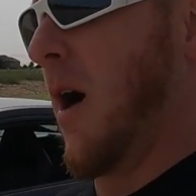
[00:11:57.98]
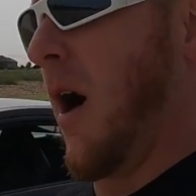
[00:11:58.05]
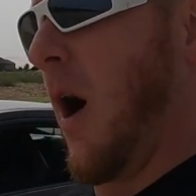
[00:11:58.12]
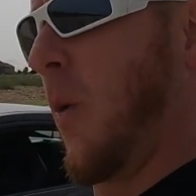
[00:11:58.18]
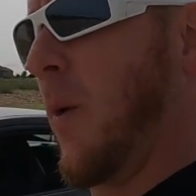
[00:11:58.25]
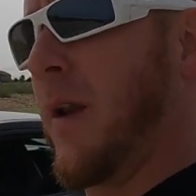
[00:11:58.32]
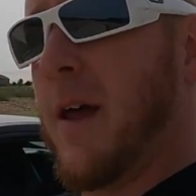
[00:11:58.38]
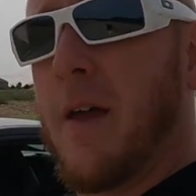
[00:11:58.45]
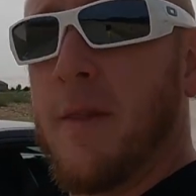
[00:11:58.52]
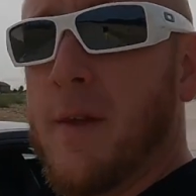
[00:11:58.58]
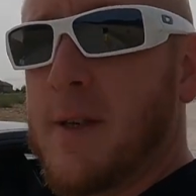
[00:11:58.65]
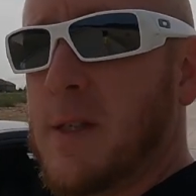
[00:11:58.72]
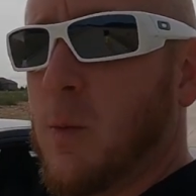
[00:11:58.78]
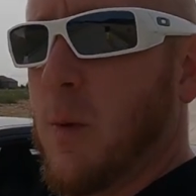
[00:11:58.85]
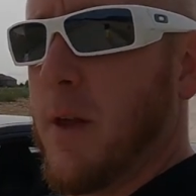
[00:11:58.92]
I want to end
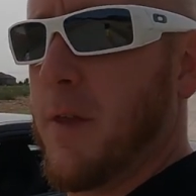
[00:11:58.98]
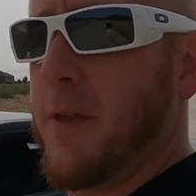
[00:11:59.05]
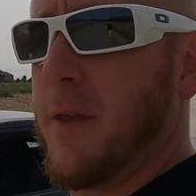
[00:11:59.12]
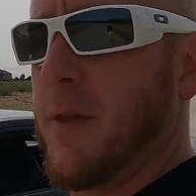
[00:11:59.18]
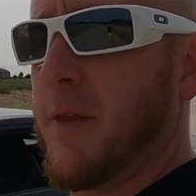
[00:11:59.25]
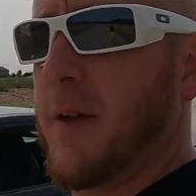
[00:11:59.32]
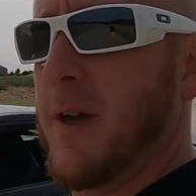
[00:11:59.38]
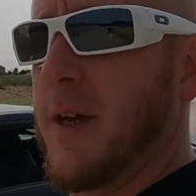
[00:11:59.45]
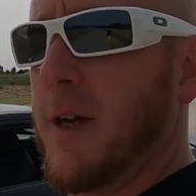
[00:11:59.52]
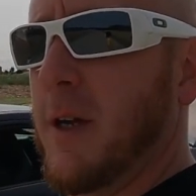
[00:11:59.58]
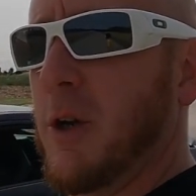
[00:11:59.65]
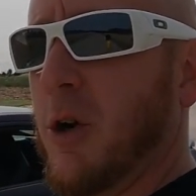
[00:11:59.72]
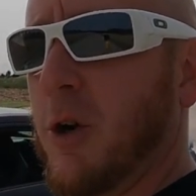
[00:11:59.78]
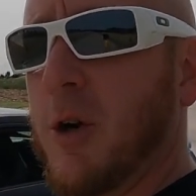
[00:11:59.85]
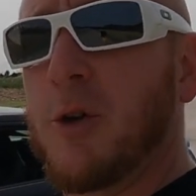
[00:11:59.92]
this with the
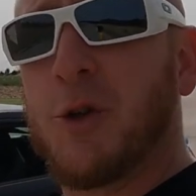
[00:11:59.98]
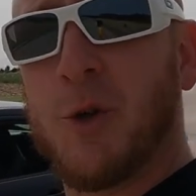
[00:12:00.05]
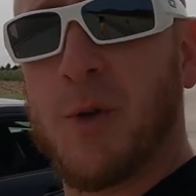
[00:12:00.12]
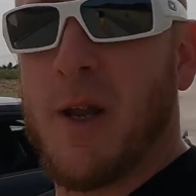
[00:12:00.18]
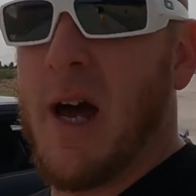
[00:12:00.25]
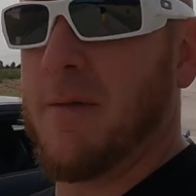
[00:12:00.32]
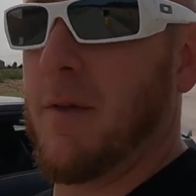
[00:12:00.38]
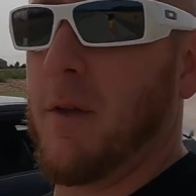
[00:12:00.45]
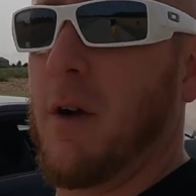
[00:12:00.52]
current tune I have on the